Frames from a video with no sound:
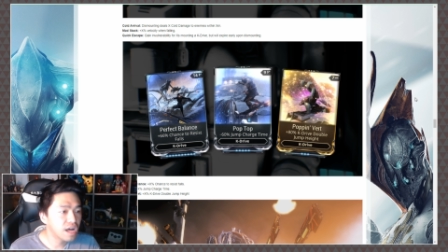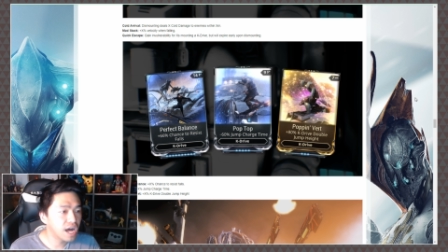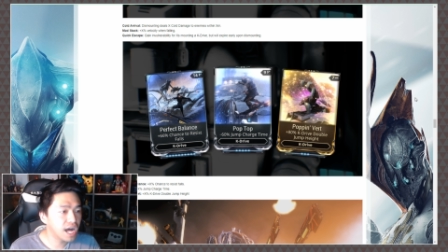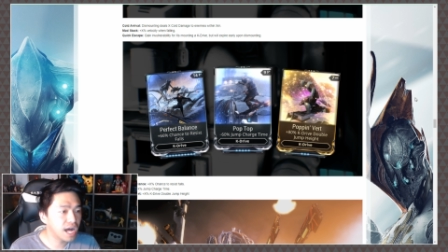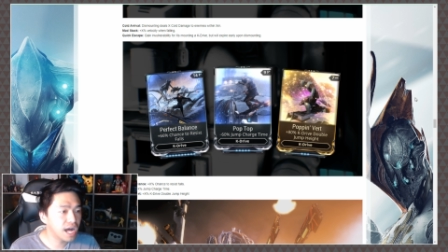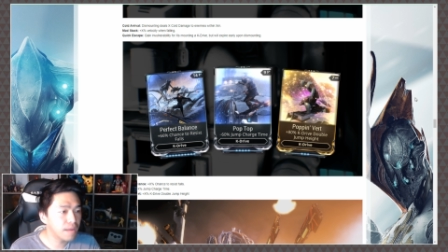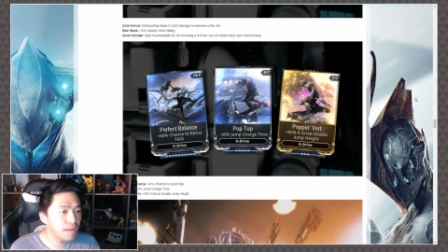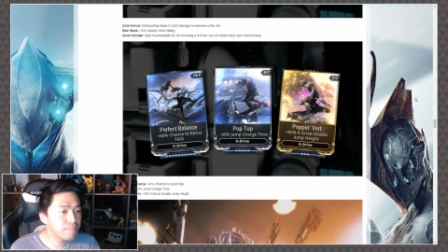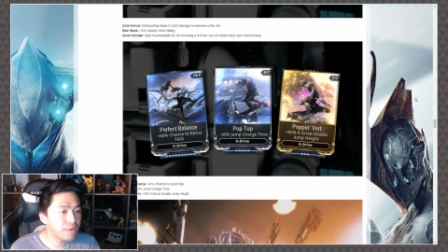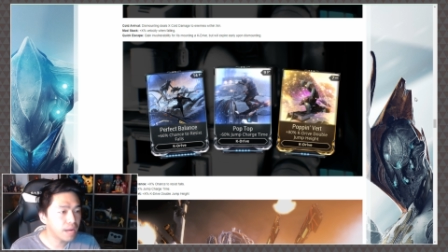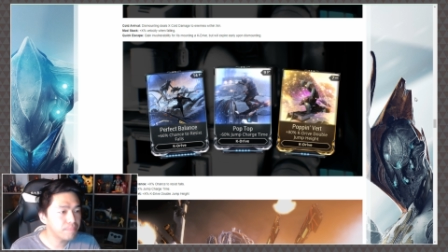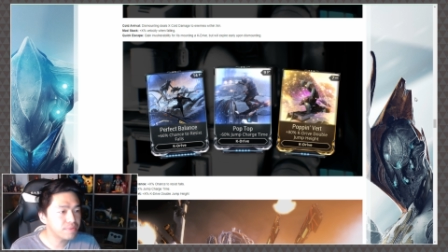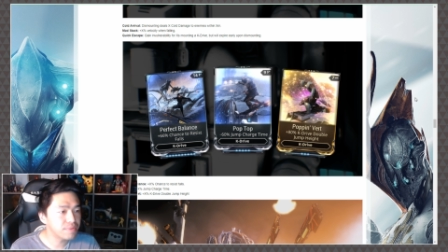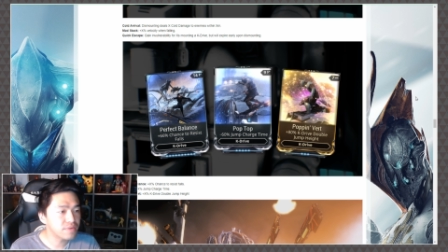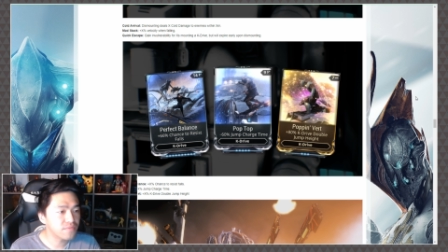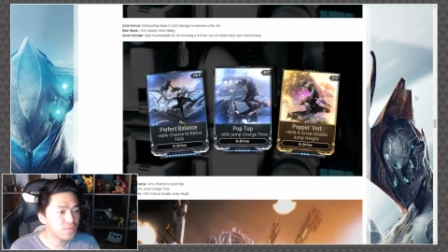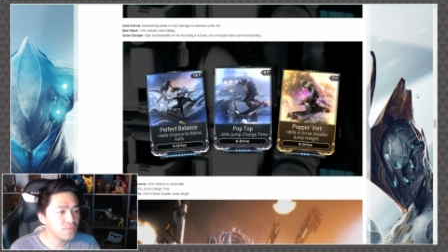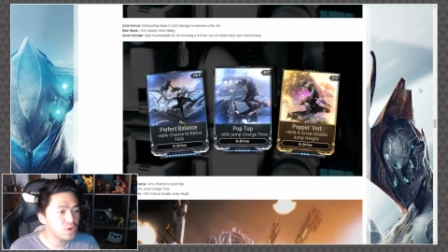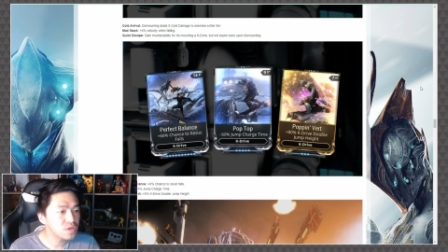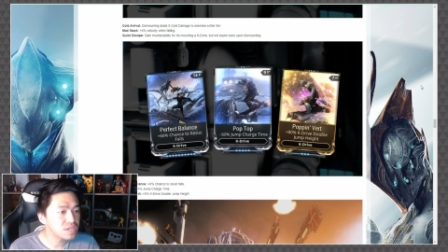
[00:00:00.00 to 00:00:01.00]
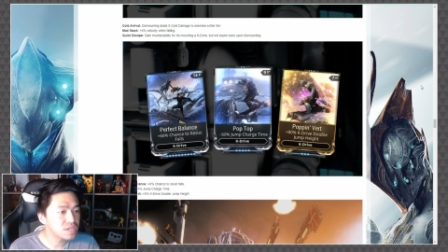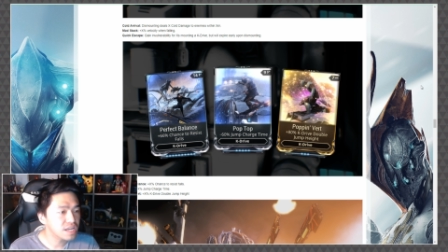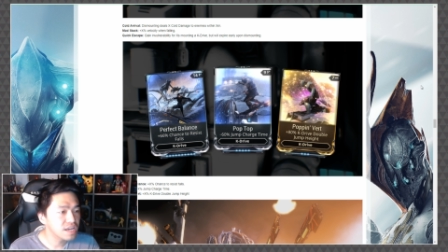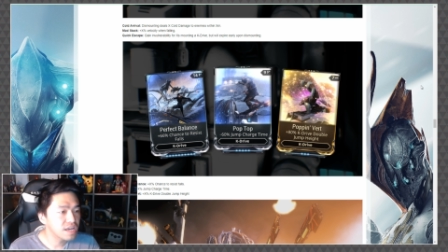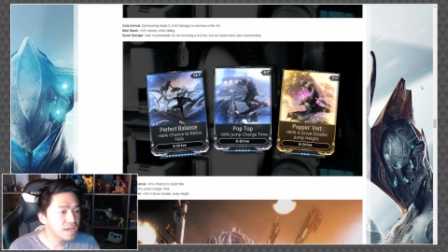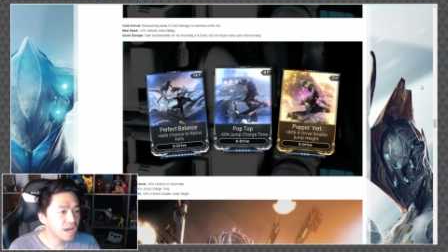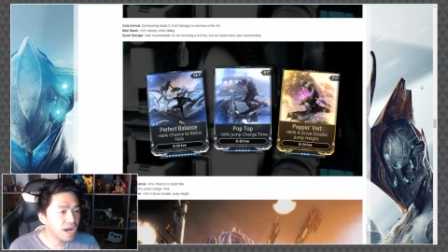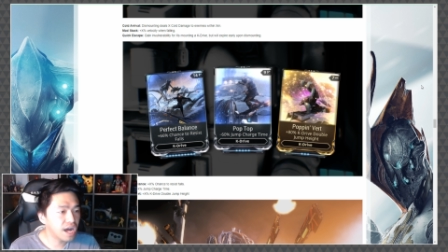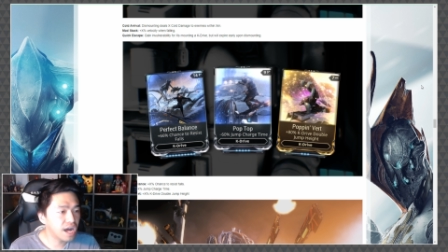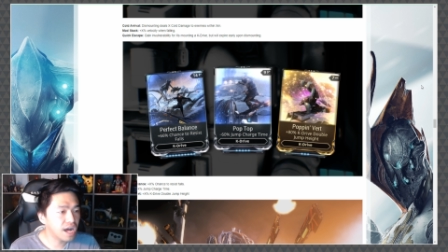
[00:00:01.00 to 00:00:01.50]
Uh, Pop Invert,
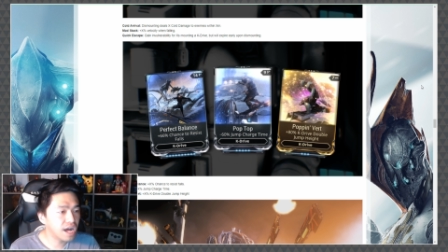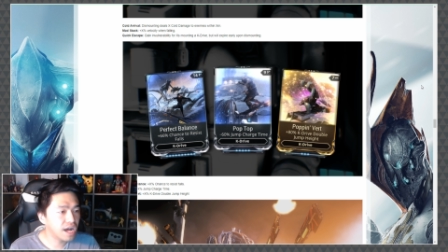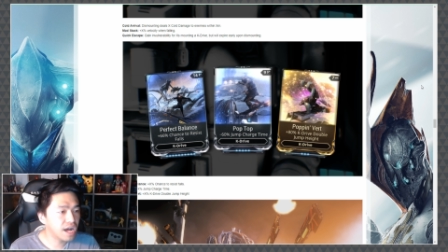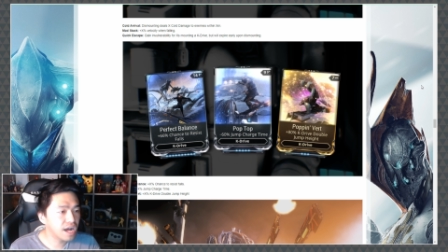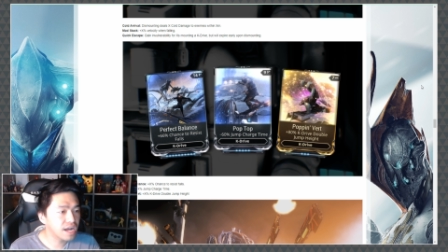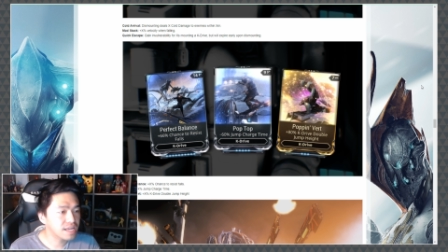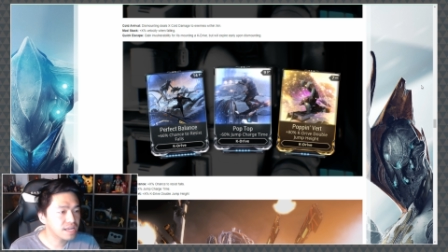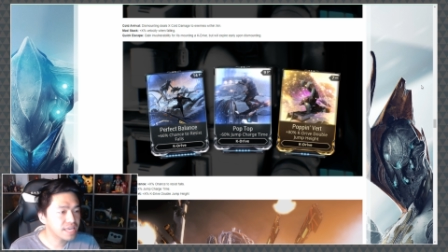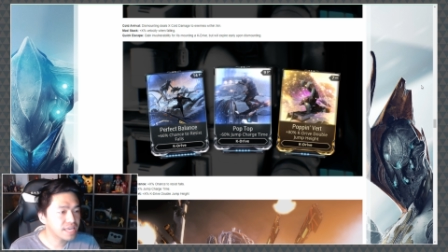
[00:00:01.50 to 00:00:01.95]
uh,